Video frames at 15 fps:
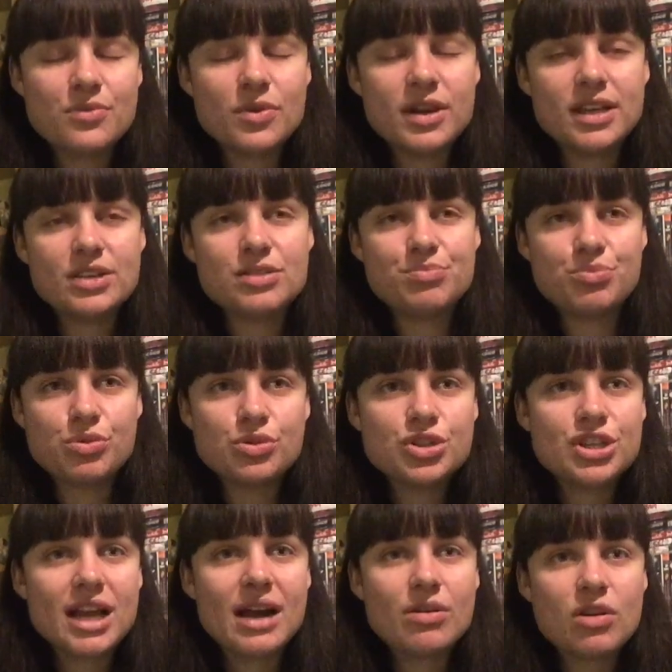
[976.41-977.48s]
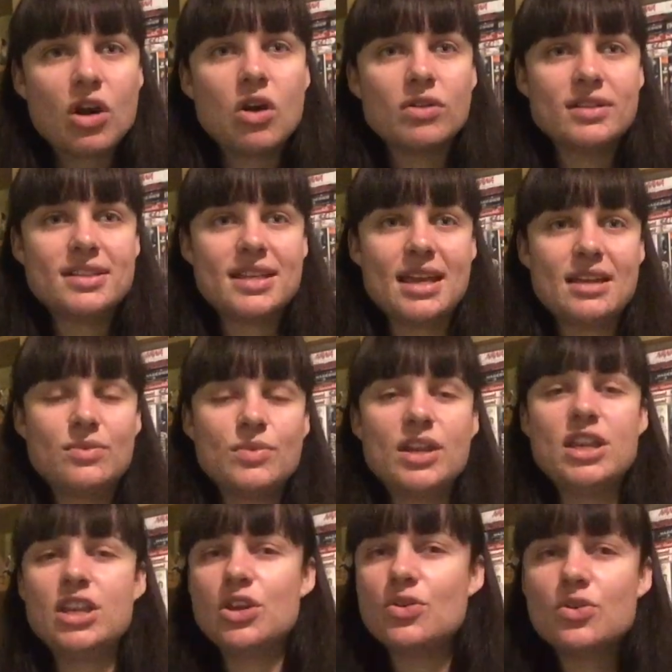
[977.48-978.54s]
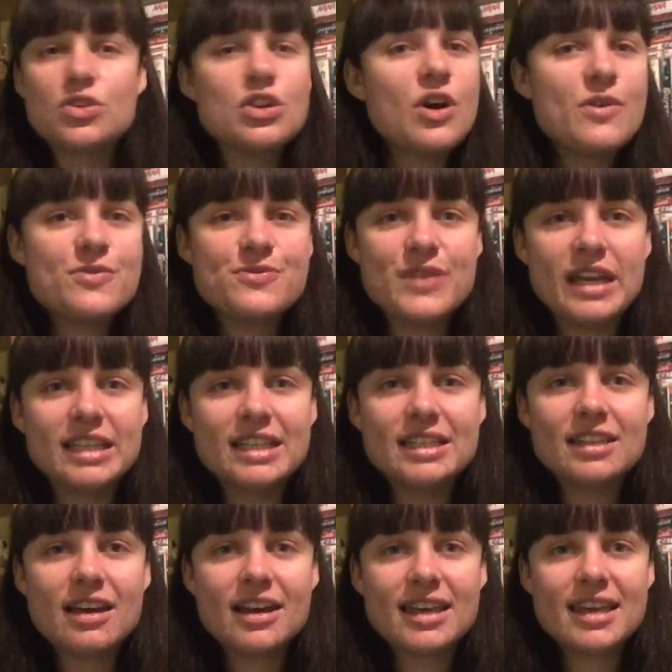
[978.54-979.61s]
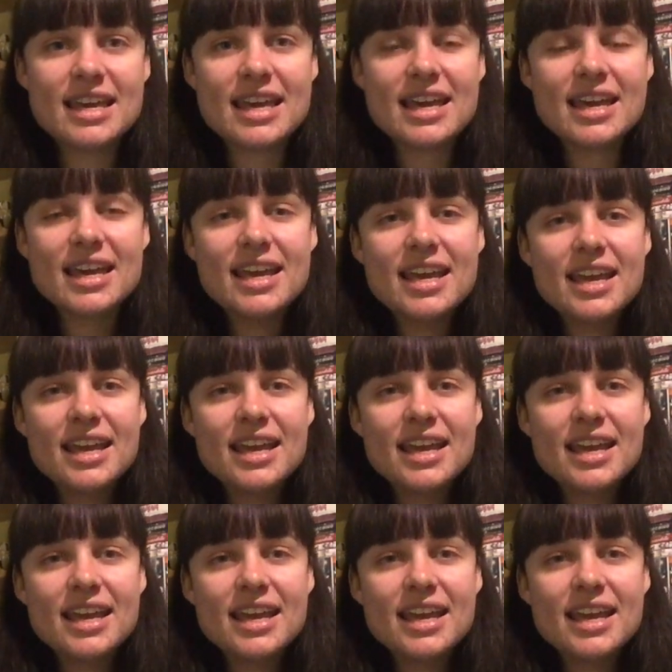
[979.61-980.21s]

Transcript: wanting to push out content when you're not feeling like it.